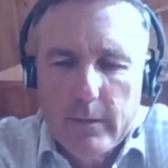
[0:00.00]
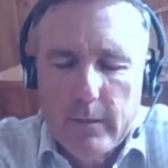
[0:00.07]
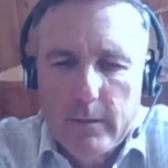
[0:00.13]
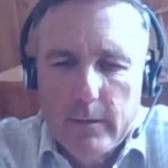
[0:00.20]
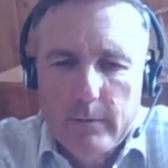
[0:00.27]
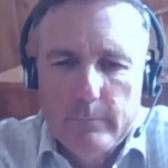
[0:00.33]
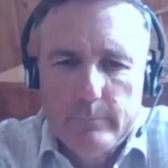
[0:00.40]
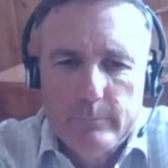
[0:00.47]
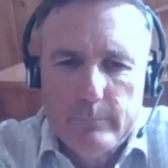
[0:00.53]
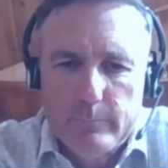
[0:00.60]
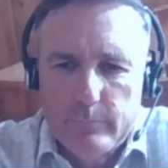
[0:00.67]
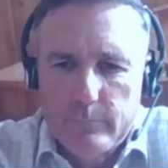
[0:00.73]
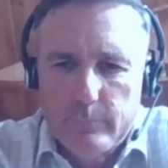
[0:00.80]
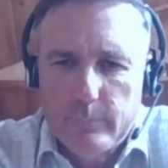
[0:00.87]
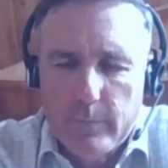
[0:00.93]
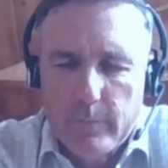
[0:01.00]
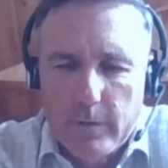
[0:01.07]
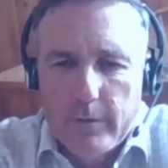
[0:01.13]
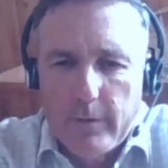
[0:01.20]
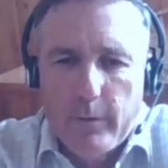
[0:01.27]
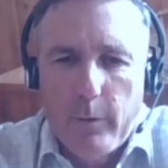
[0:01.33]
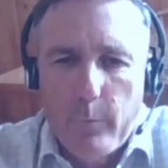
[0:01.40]
I
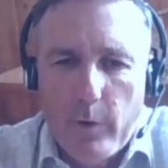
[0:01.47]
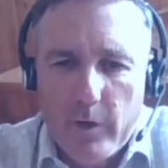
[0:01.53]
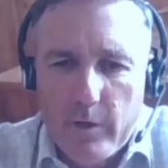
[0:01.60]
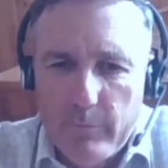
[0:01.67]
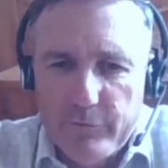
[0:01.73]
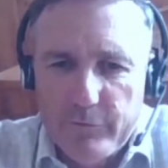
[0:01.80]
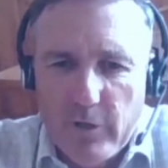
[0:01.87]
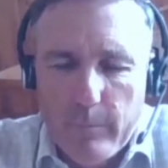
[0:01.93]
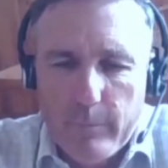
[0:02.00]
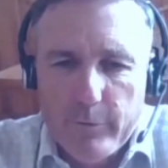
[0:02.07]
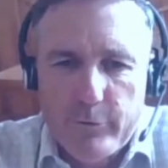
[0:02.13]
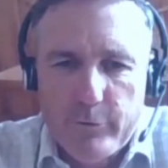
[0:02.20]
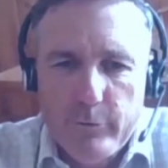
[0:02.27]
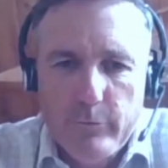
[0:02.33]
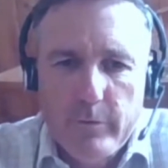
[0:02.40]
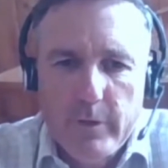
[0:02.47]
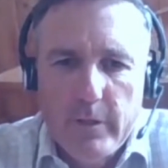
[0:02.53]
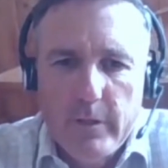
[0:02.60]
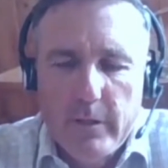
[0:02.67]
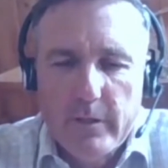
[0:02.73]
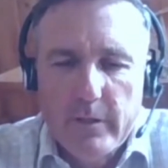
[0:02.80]
welcome this opportunity.